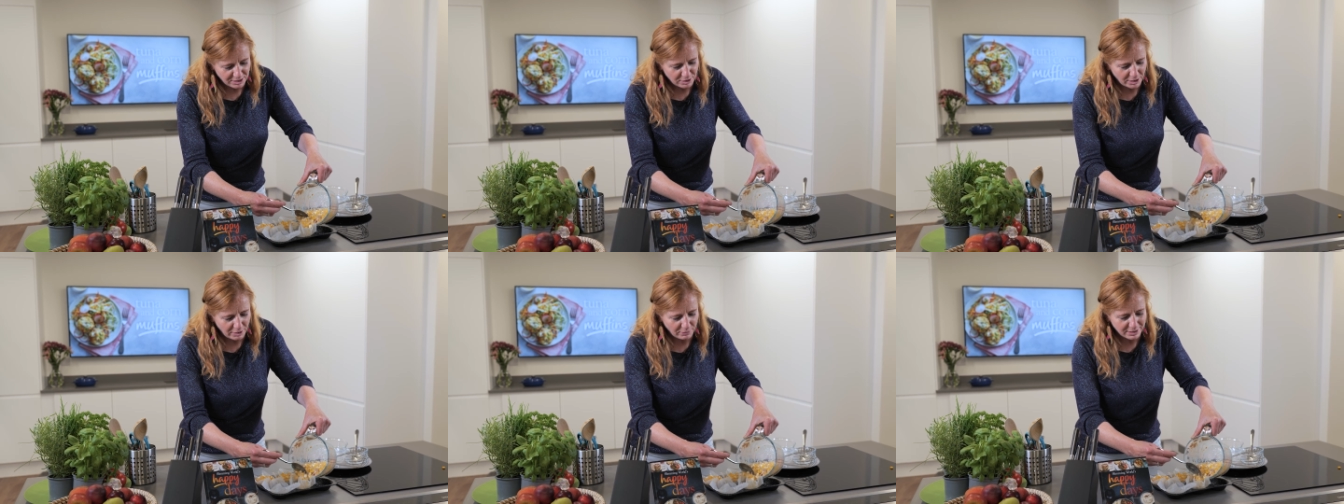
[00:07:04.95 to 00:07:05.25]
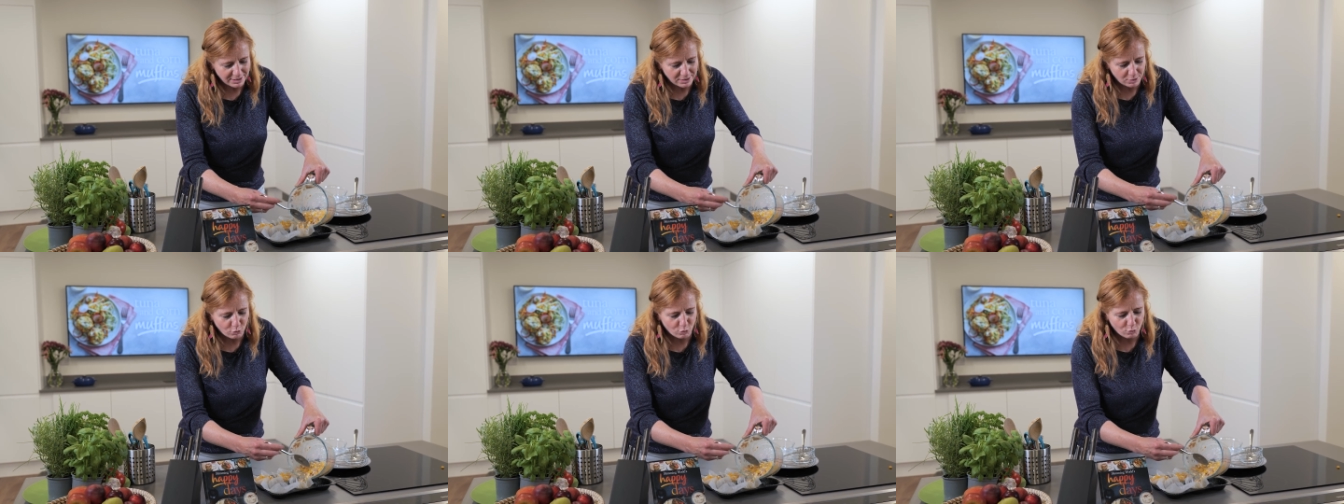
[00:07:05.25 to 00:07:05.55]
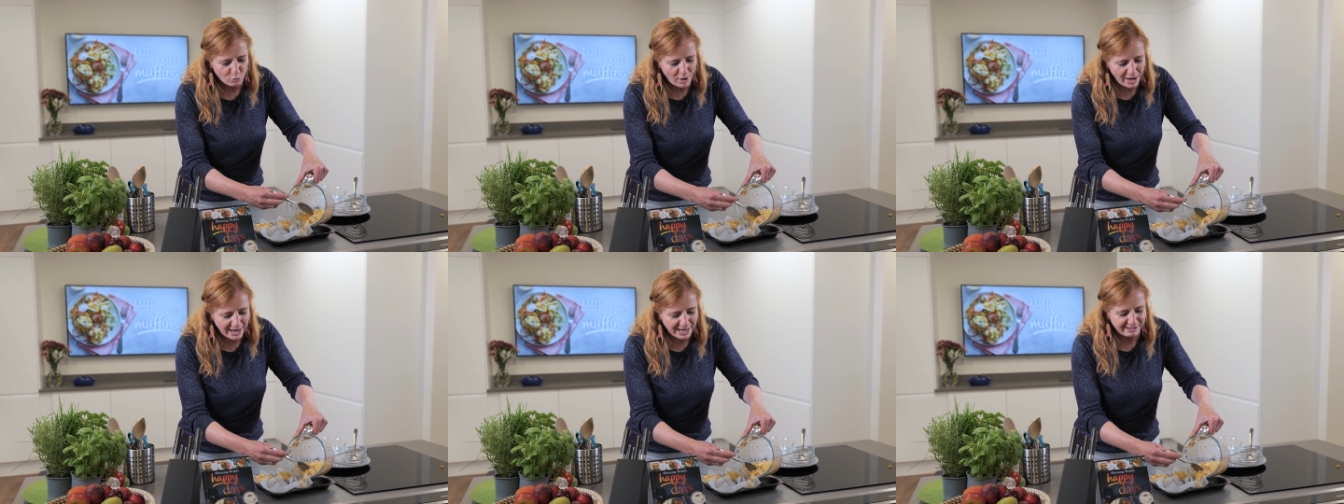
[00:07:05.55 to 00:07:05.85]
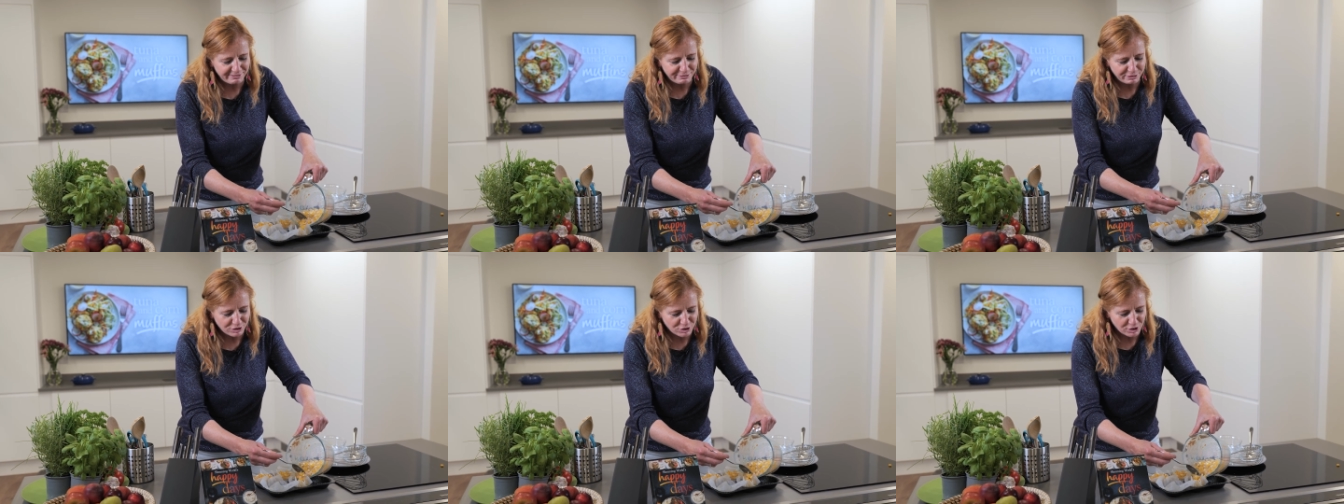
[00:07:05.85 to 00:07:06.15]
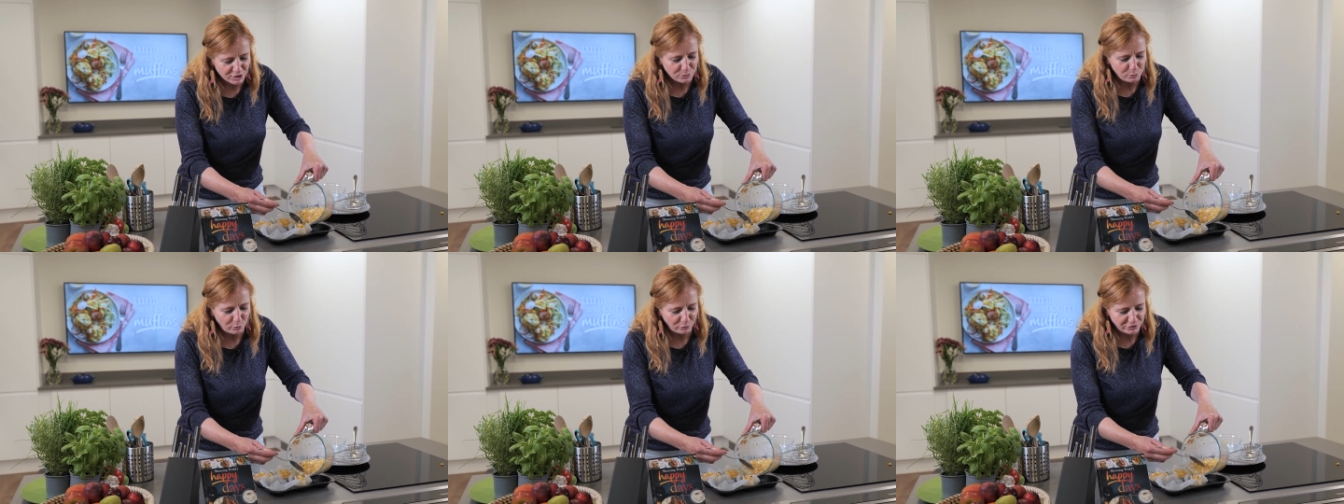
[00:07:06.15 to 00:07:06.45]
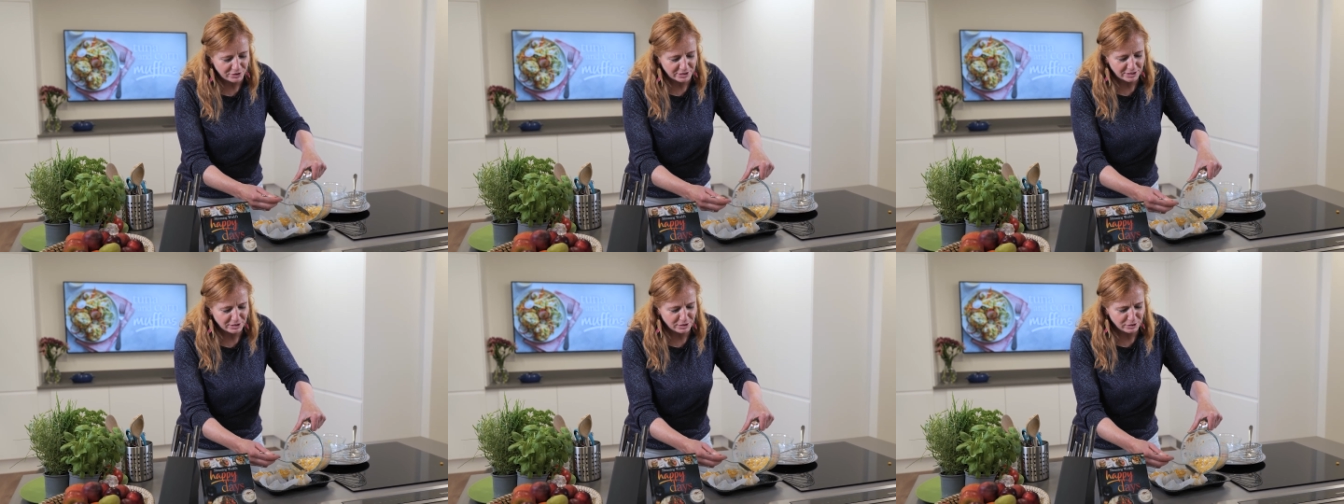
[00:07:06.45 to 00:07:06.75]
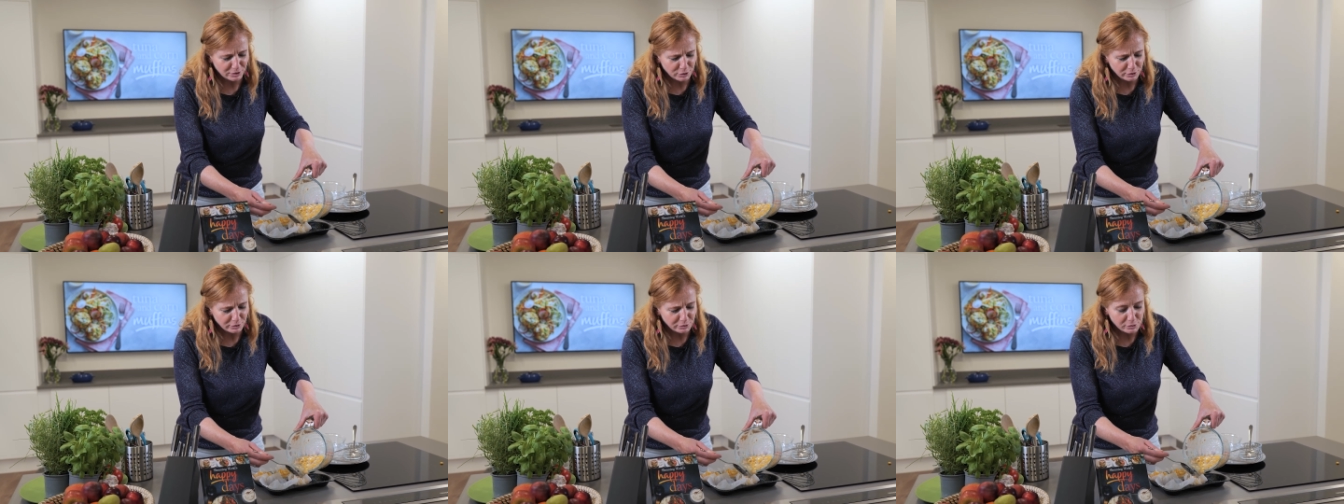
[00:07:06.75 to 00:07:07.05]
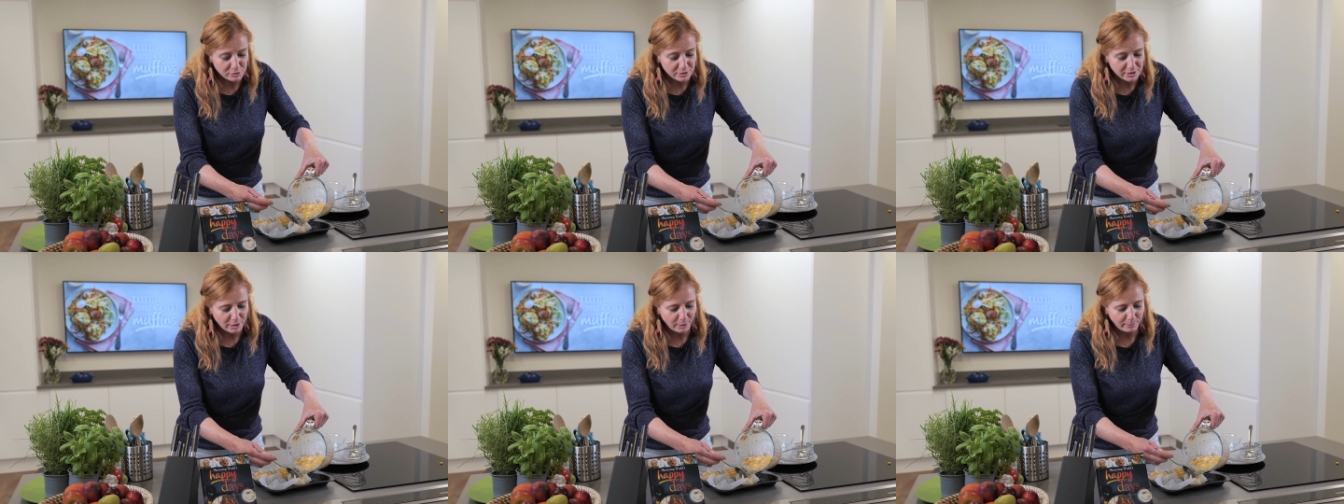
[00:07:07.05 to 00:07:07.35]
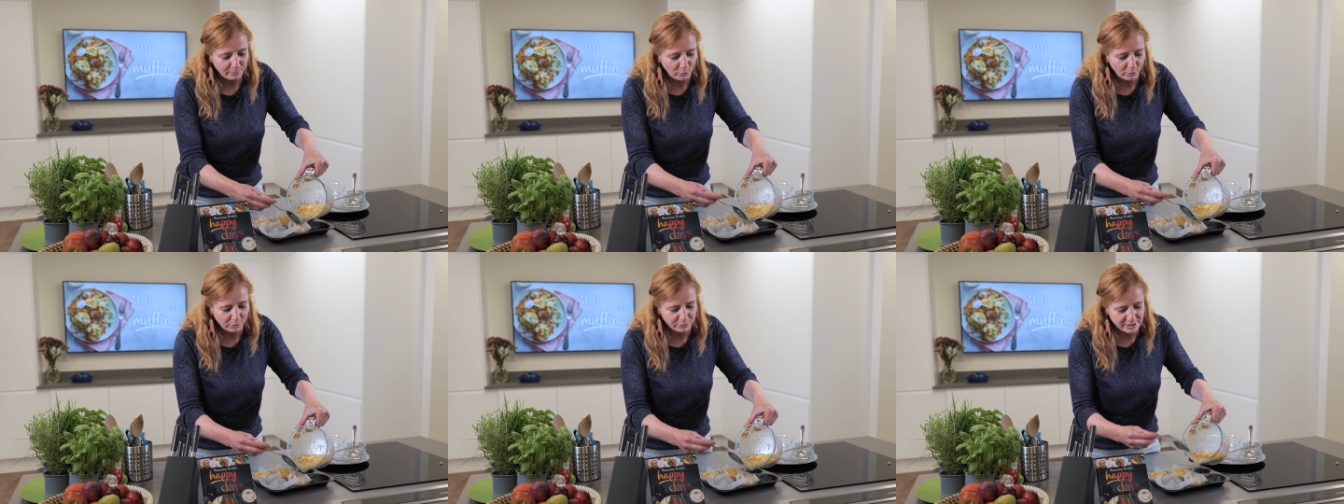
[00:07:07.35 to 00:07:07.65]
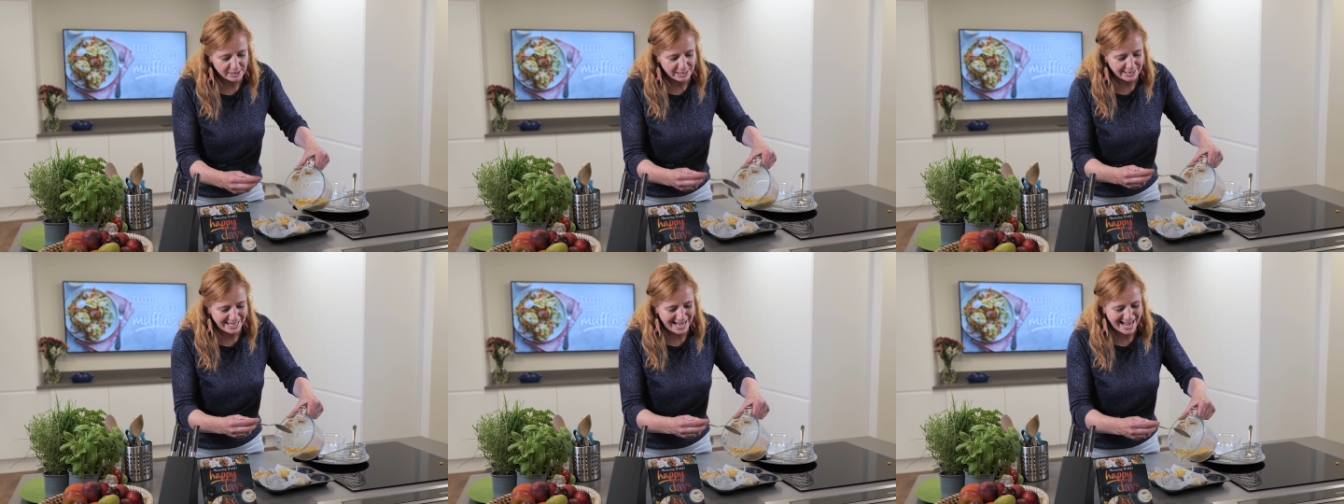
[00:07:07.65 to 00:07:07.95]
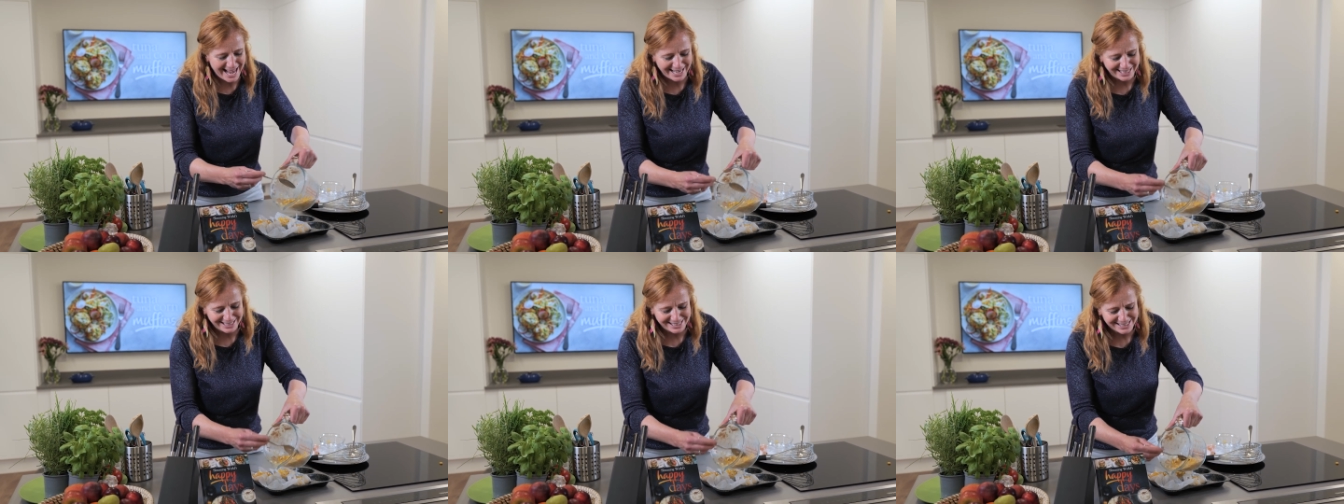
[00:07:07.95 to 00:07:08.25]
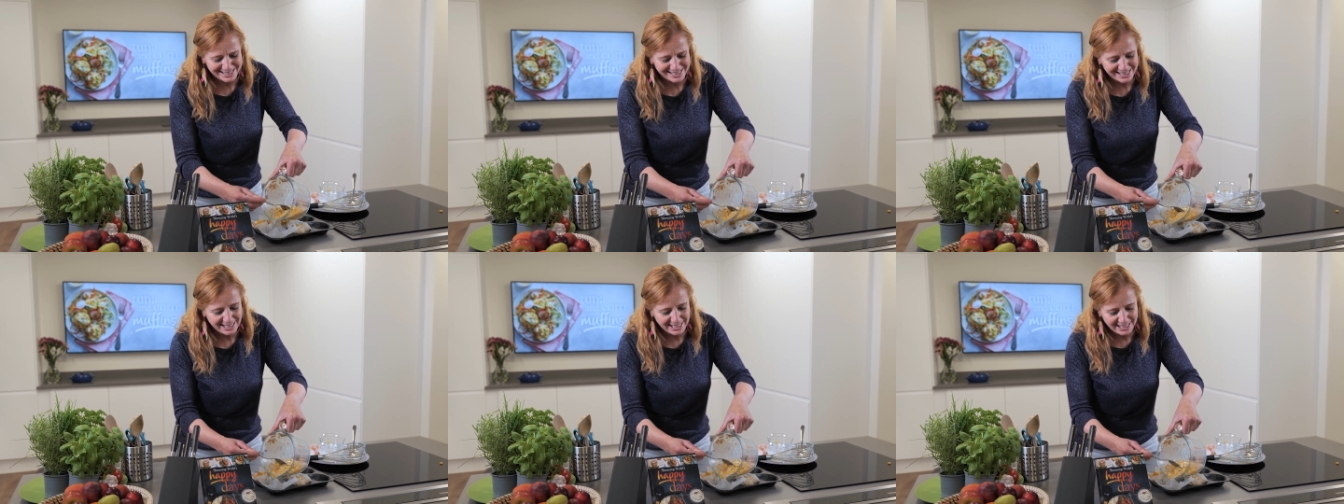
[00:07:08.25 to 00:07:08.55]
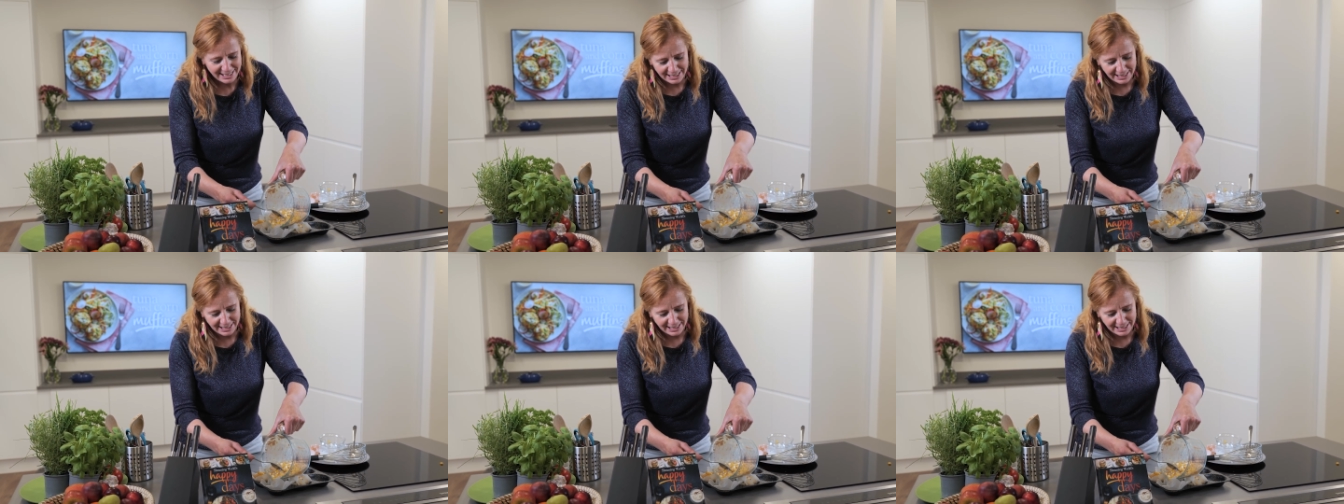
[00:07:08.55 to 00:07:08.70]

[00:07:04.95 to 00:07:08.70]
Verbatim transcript: You know, it's great if you just want to use up odds and ends